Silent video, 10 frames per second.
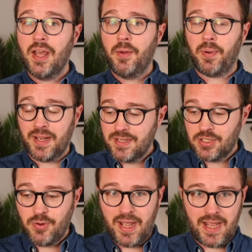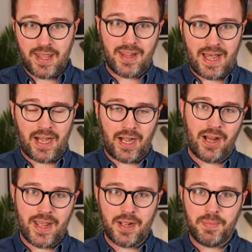please do hit that
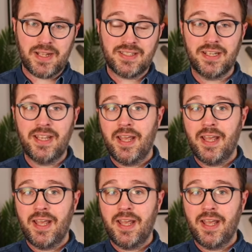like button.